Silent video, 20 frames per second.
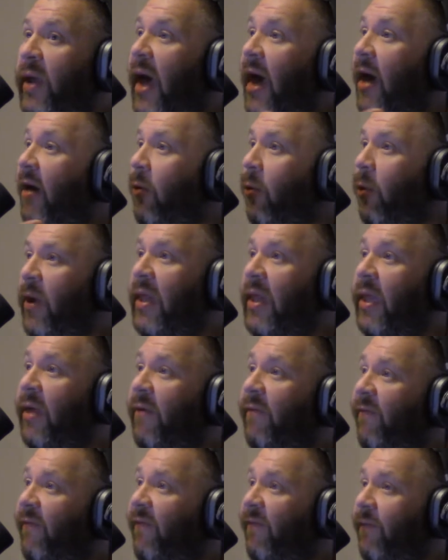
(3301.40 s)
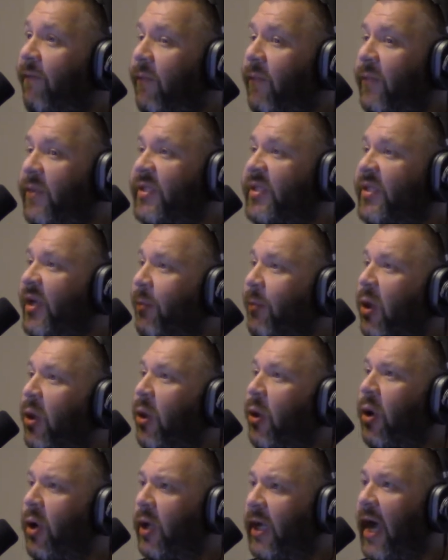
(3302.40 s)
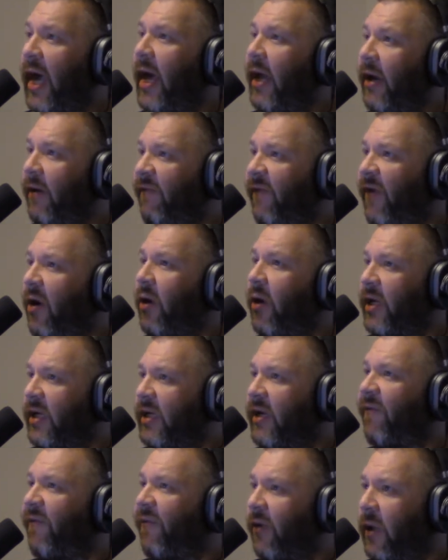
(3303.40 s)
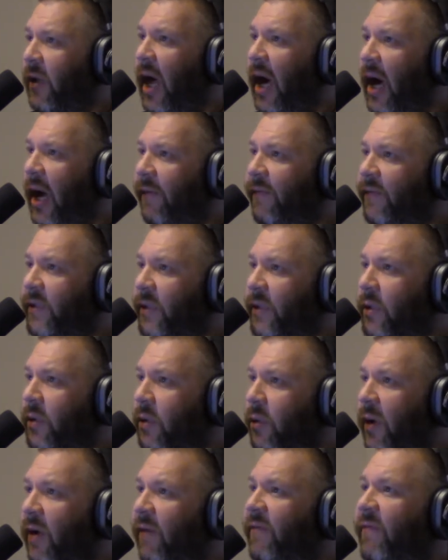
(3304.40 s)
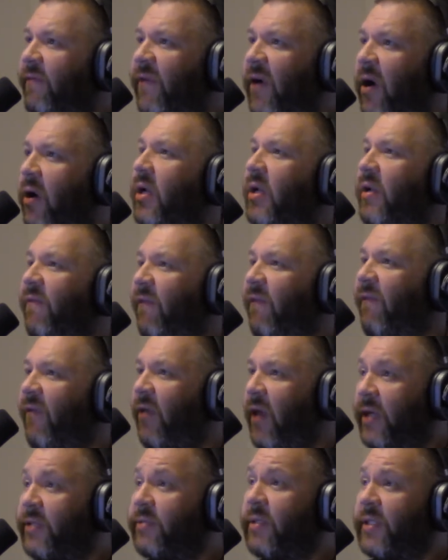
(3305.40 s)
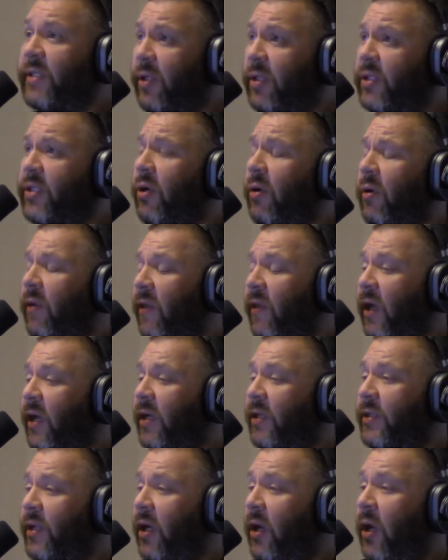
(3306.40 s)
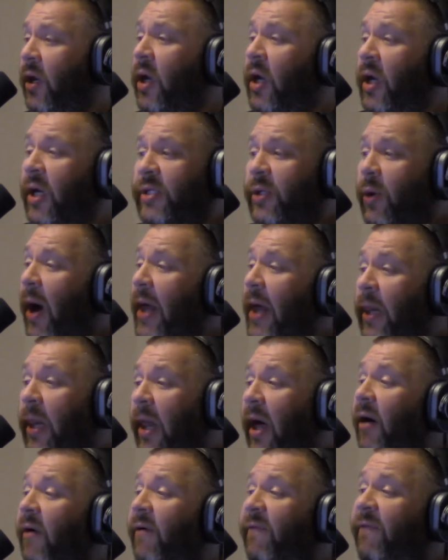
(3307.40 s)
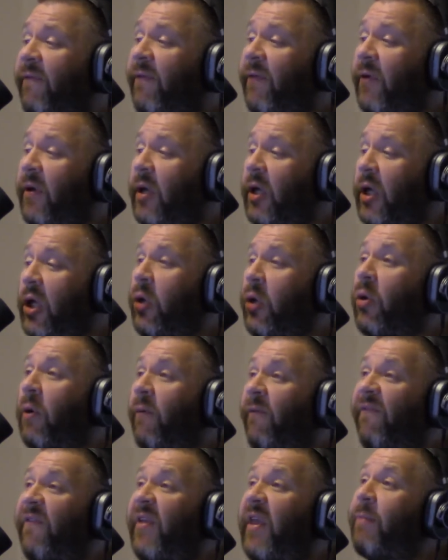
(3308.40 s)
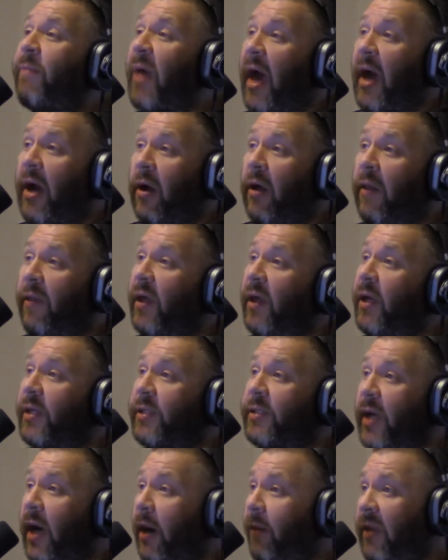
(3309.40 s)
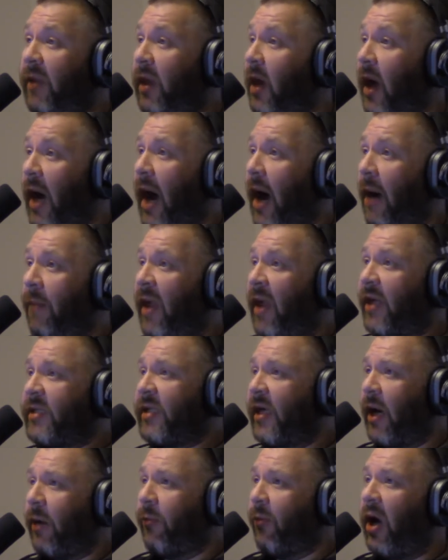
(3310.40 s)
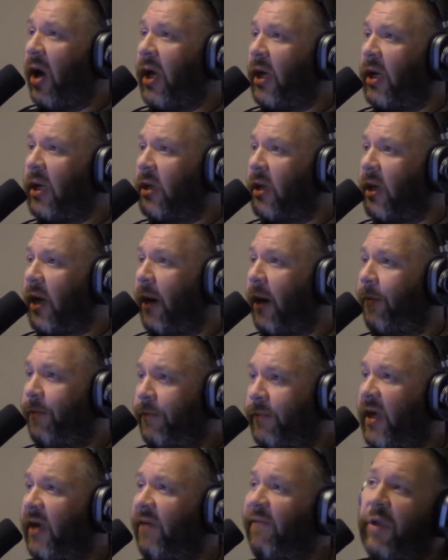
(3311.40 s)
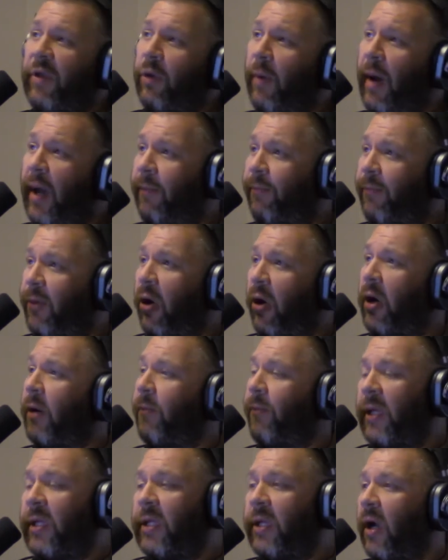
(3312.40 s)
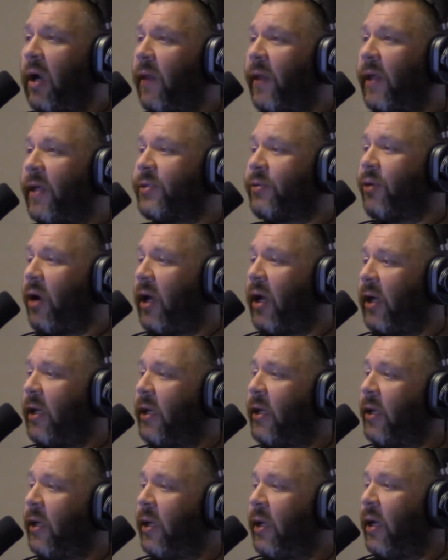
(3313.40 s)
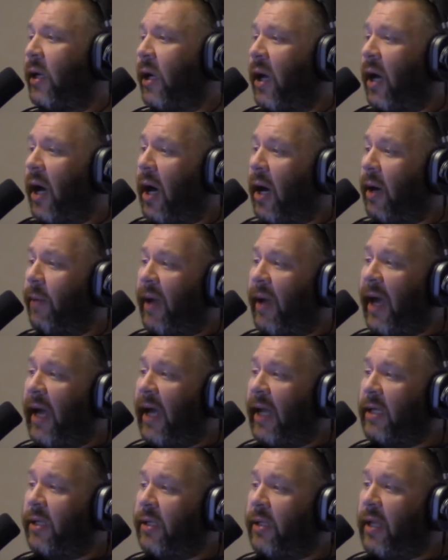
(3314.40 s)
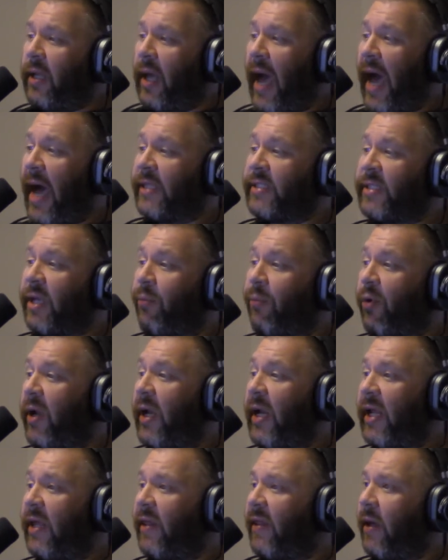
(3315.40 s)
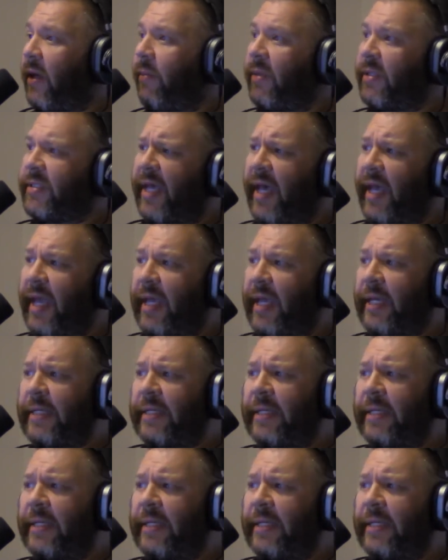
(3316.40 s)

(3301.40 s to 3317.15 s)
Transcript: have we live similar yet very different lives. We have very different philosophies on certain things. Of course. So I love your feedback on this. I'm I'm not saying I'm right. I'm giving you my current opinion on this, right? Mm-hmm. Um, and as I'm reading them, it's like,